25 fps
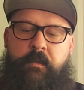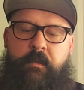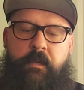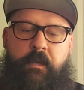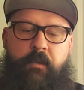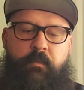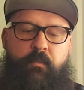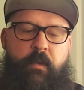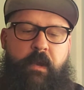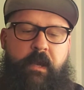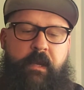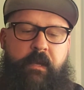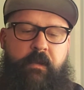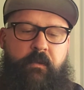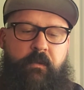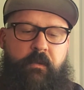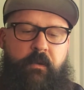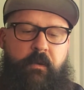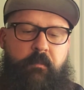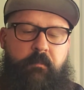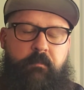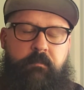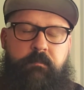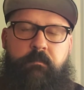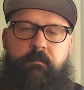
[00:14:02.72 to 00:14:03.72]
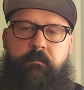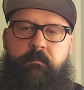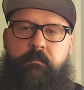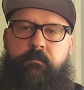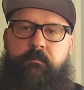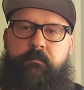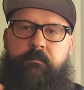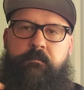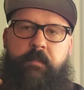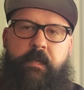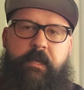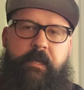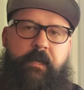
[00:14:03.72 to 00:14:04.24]
regular
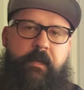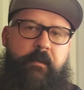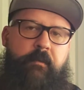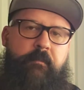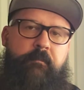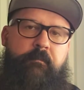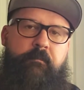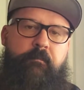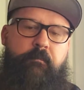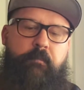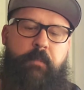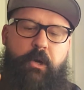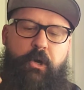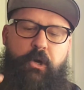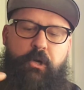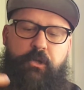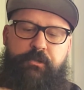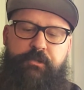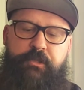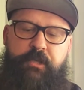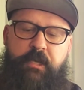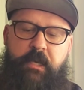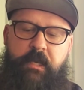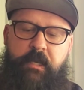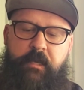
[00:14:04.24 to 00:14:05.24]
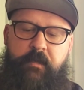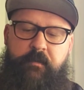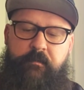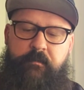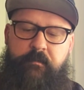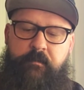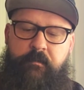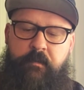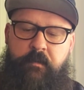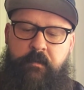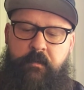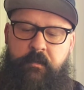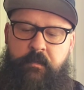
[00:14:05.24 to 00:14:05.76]
like ball chain,
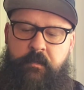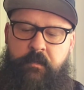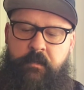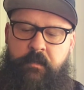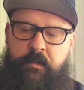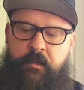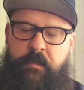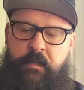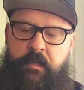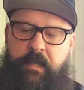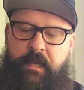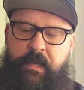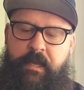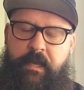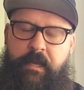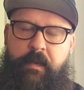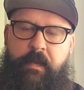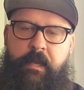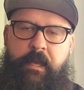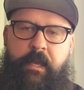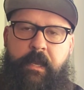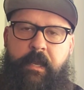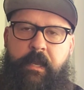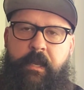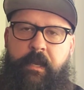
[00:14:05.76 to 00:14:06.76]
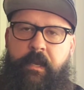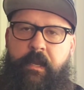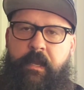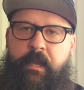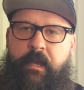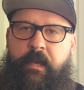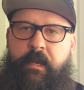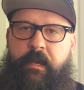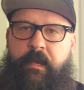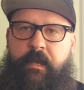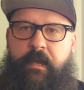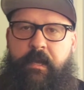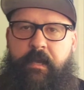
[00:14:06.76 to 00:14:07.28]
and
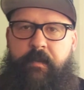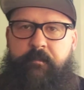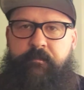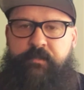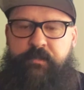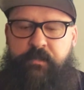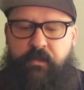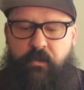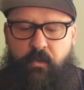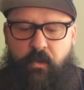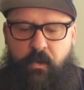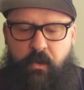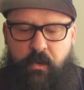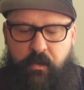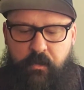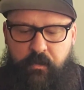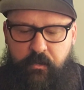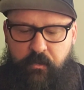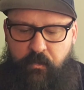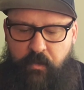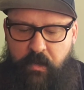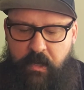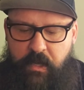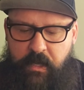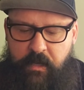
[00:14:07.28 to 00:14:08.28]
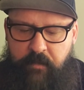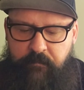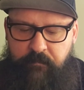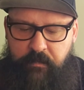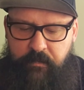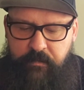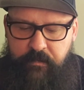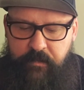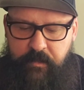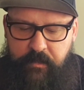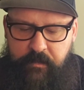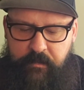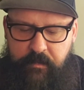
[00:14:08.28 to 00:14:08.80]
I'm so hard on
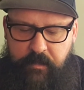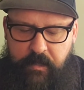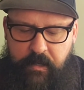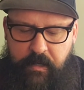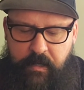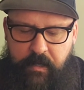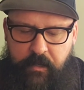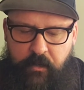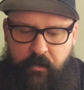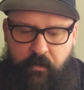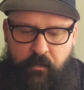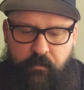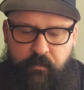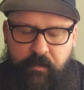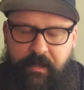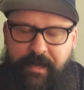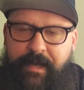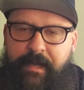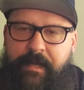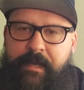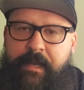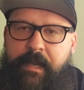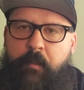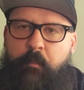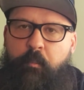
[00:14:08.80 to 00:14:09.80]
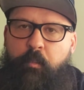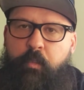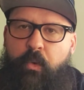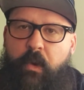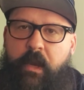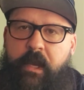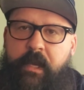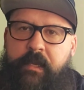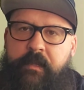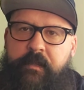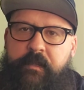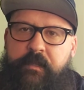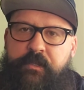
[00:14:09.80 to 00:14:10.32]
everything that I own that I kept
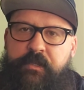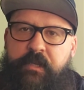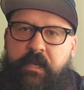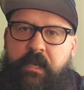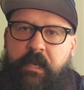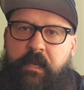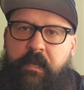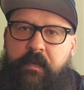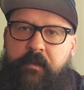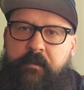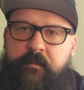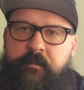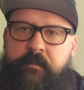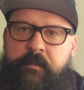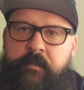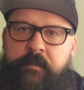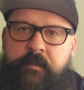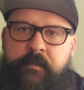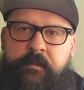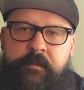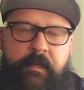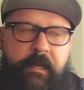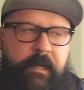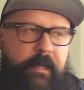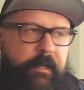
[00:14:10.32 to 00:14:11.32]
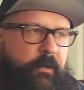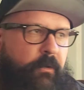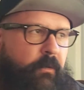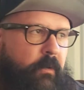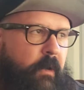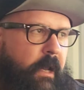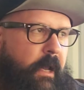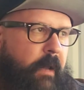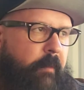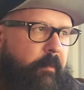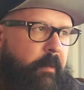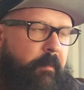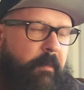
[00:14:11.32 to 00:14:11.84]
breaking the chain. I'd
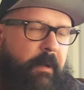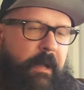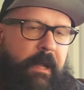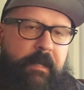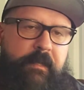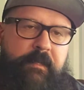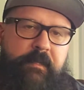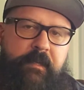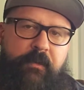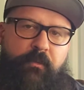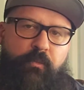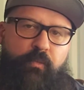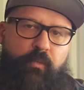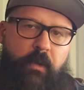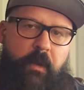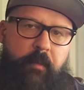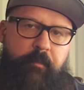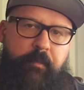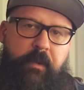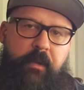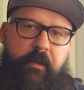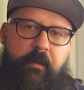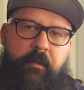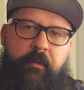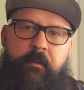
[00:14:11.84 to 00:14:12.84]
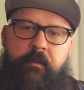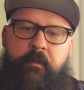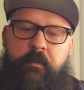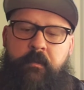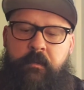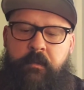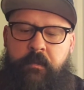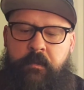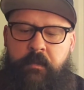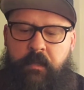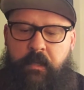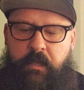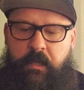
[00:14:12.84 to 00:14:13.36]
grab it by accident, rip it,
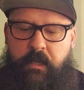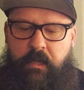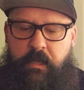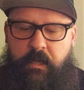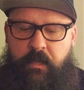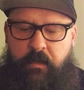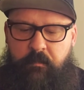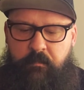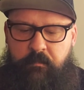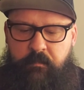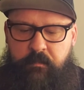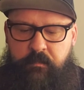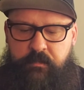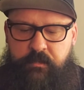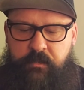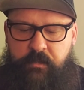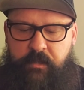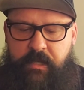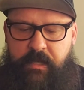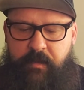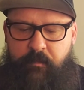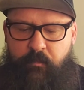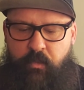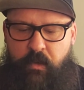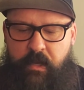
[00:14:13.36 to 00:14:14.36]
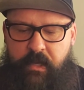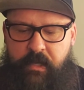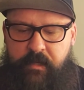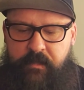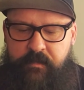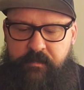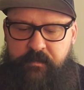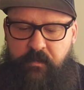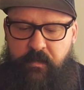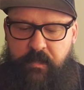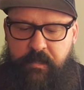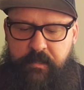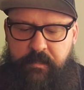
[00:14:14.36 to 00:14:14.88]
so it kept breaking.
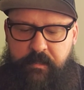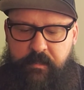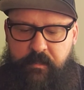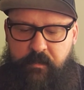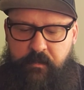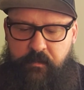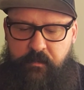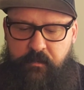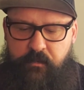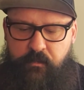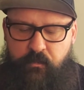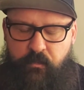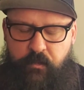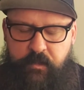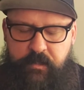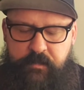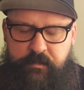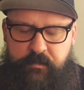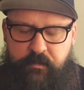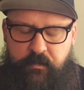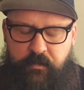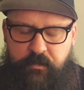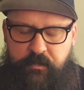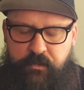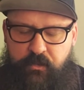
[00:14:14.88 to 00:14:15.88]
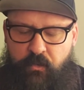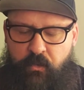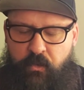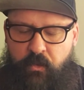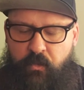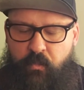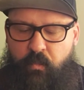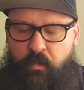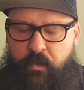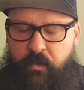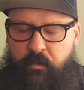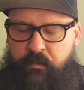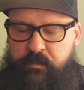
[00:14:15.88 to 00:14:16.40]
So I did a little research
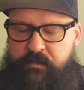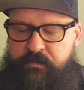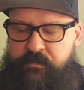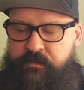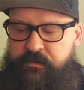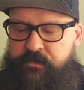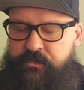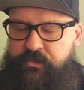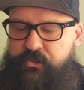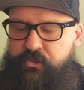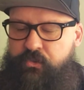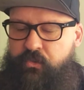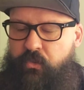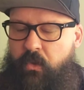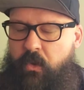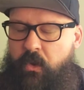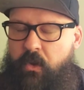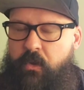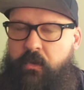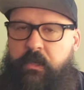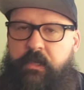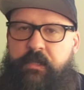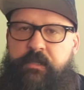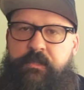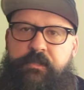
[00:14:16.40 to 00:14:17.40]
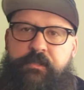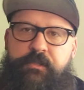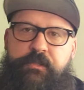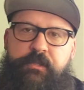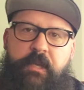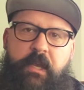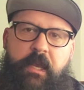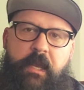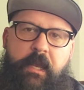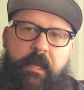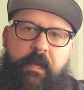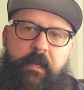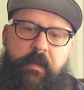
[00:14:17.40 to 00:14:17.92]
on what was the strongest
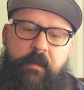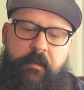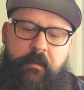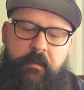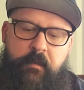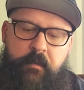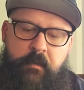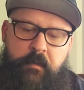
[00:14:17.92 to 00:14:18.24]
chain